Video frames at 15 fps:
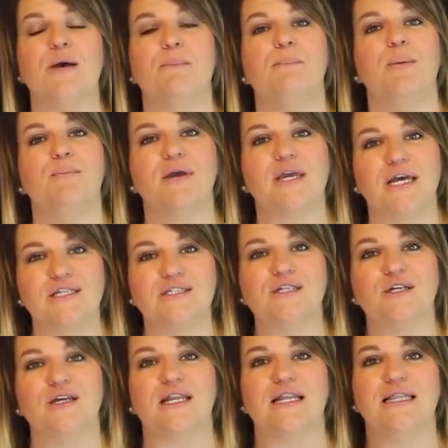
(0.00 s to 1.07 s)
But because
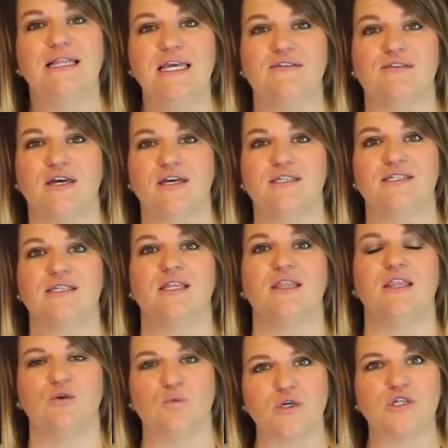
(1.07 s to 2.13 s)
they're going to leave us,
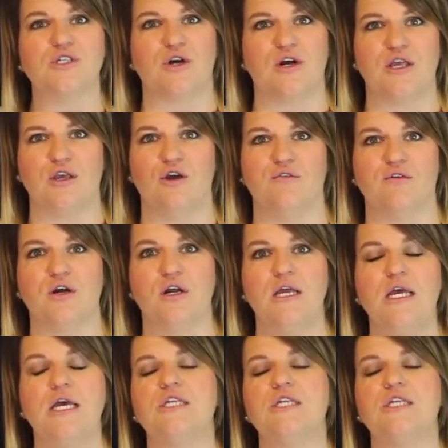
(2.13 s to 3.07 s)
then we're starting over.